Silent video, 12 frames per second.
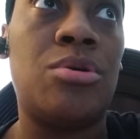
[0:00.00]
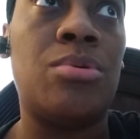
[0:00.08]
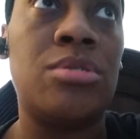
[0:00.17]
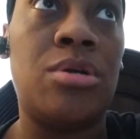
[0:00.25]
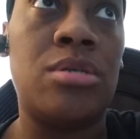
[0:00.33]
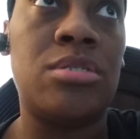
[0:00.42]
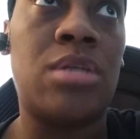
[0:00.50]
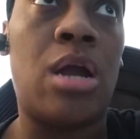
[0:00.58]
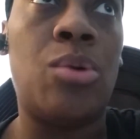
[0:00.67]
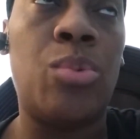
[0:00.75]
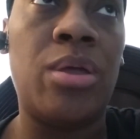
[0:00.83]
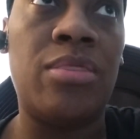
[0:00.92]
So it's going to
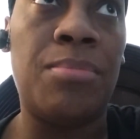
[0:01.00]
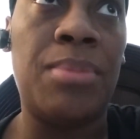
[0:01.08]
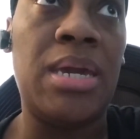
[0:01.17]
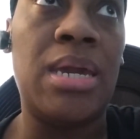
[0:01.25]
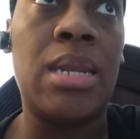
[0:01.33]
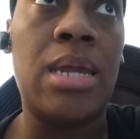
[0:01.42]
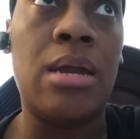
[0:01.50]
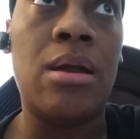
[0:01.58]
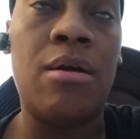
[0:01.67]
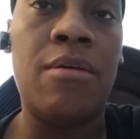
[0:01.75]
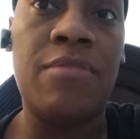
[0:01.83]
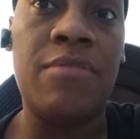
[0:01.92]
start with the beginning
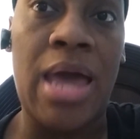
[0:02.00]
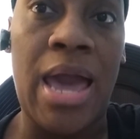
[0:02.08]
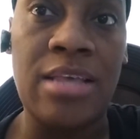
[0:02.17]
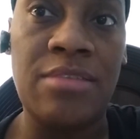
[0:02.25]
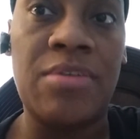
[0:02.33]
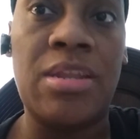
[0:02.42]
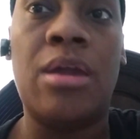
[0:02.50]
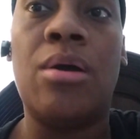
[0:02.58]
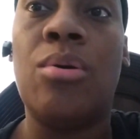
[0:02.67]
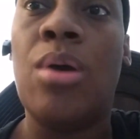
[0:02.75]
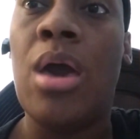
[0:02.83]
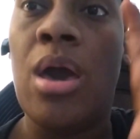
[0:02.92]
of last
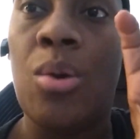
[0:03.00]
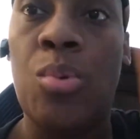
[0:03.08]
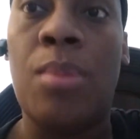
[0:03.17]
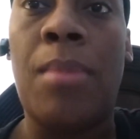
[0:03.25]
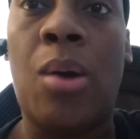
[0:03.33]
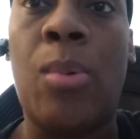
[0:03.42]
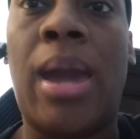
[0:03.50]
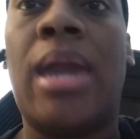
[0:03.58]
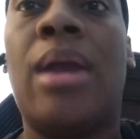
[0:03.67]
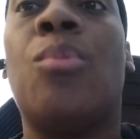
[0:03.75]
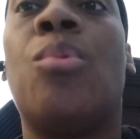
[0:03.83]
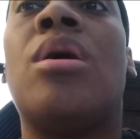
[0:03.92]
video, what my
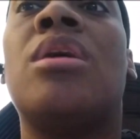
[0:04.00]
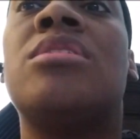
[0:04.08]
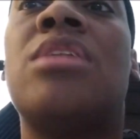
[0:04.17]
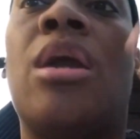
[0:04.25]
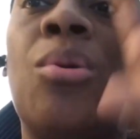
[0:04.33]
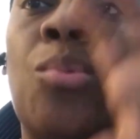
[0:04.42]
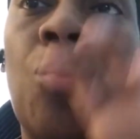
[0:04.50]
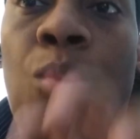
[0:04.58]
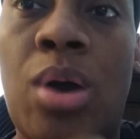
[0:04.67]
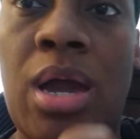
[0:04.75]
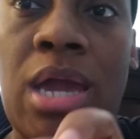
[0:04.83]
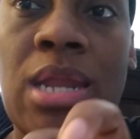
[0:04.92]
weigh-in was and
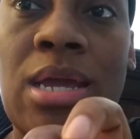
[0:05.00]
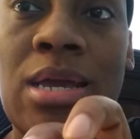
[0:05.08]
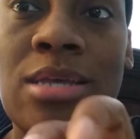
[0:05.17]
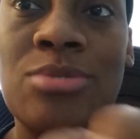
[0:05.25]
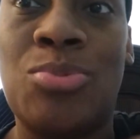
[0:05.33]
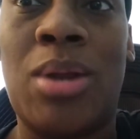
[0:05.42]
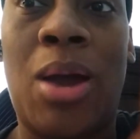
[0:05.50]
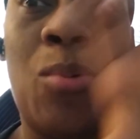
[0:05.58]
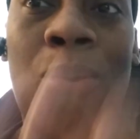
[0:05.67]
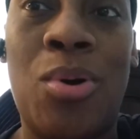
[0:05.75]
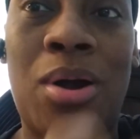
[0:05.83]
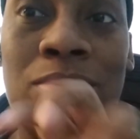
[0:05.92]
what it is when I
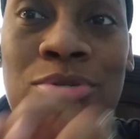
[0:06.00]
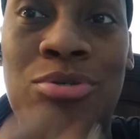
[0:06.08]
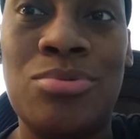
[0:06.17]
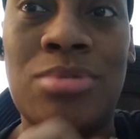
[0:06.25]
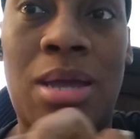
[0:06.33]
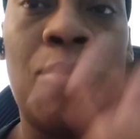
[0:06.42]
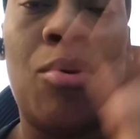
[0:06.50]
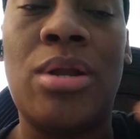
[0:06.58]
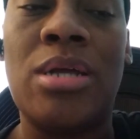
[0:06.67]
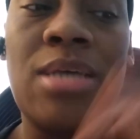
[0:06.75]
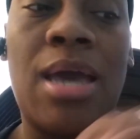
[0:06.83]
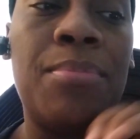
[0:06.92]
woke up Tuesday
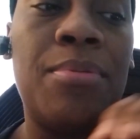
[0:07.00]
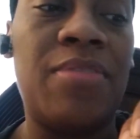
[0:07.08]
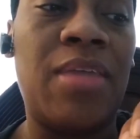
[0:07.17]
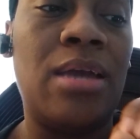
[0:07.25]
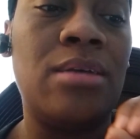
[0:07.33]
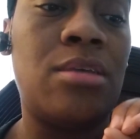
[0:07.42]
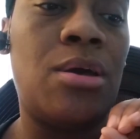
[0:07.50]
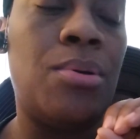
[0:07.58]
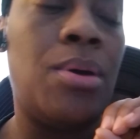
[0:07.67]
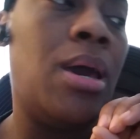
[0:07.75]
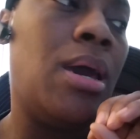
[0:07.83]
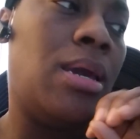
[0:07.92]
morning type of thing.
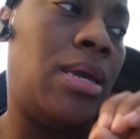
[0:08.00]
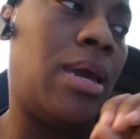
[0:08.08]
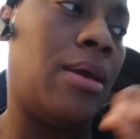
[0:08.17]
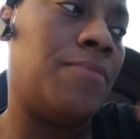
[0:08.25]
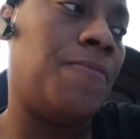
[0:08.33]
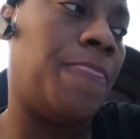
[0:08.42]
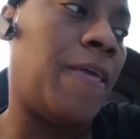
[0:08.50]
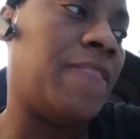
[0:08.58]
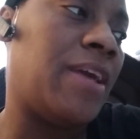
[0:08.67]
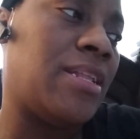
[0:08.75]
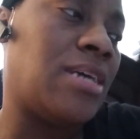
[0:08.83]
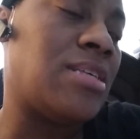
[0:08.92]
So yeah, I
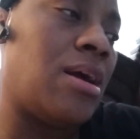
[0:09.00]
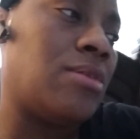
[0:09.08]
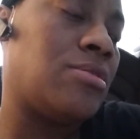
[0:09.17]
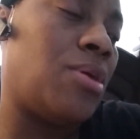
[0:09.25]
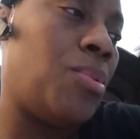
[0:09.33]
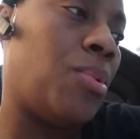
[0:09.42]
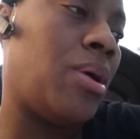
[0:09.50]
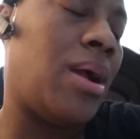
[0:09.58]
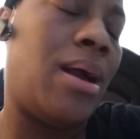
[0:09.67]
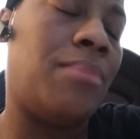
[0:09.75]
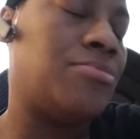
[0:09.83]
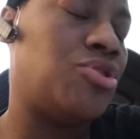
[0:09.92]
think that's how it's going to work.
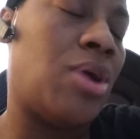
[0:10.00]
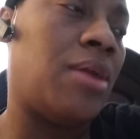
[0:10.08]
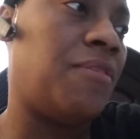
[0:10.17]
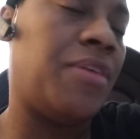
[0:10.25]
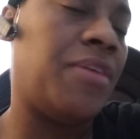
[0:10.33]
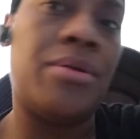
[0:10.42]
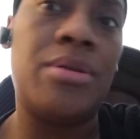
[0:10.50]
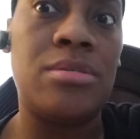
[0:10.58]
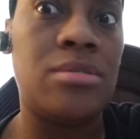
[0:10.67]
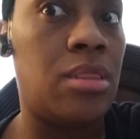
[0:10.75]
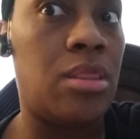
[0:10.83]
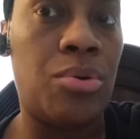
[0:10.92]
I'm trying to figure
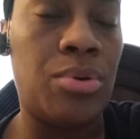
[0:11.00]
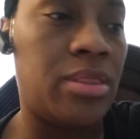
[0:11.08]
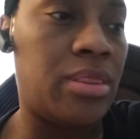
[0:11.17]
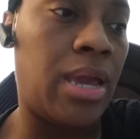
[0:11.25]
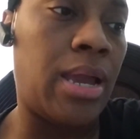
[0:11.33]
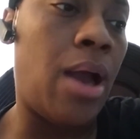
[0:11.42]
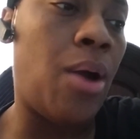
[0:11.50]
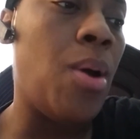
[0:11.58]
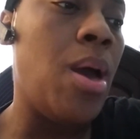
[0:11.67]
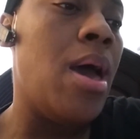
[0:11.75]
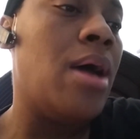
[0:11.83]
this loading thing out.